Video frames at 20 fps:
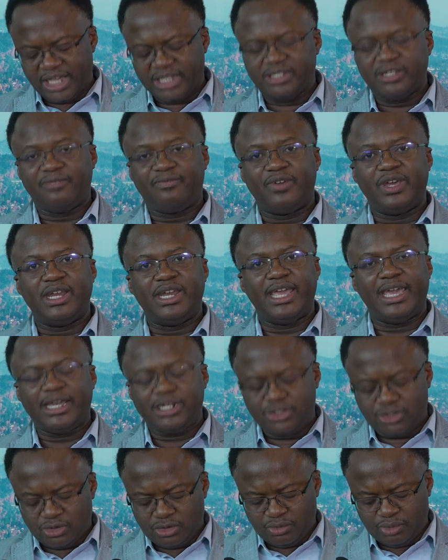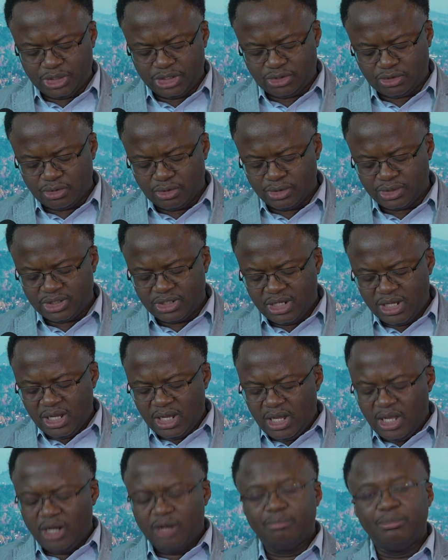as a financial resource
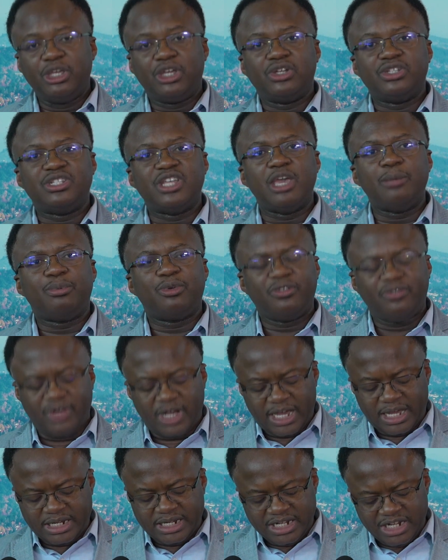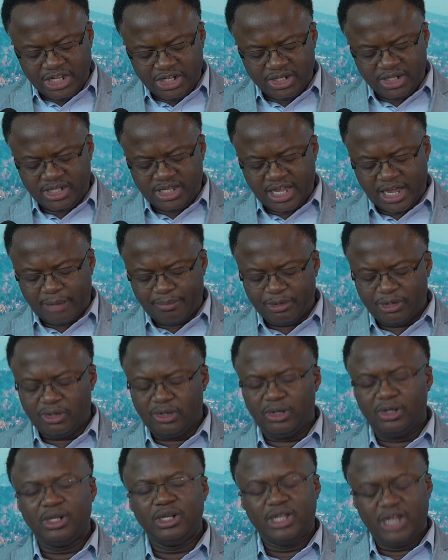because they provide needed
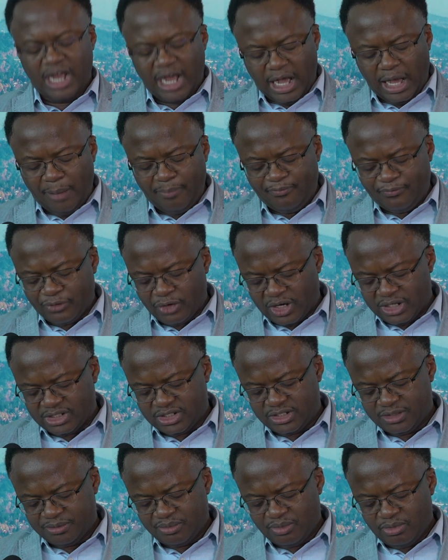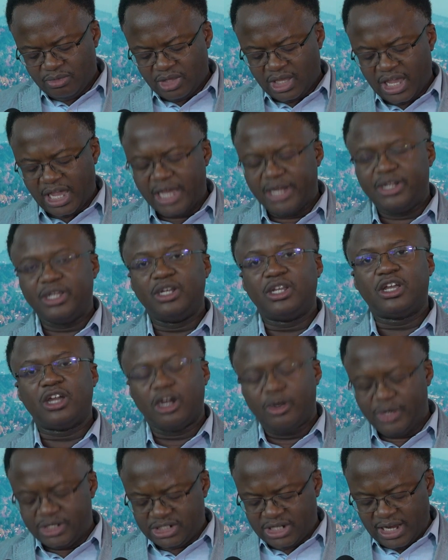capital upfront and
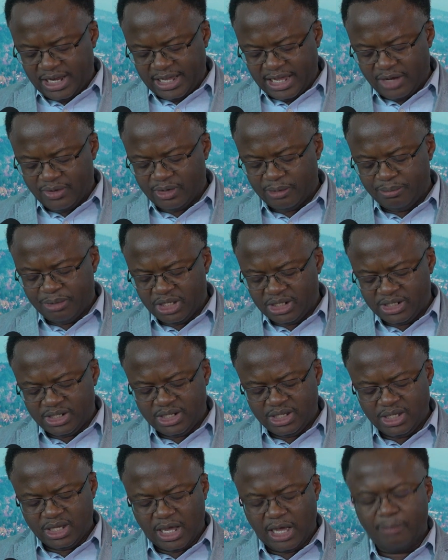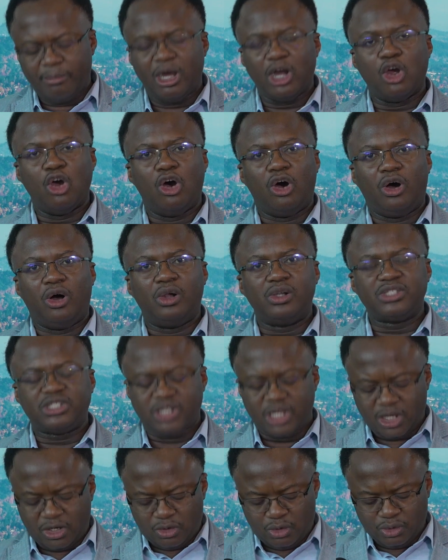encourage accountability among all
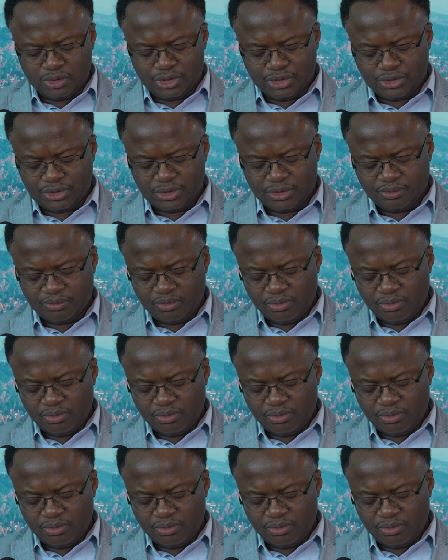stakeholders.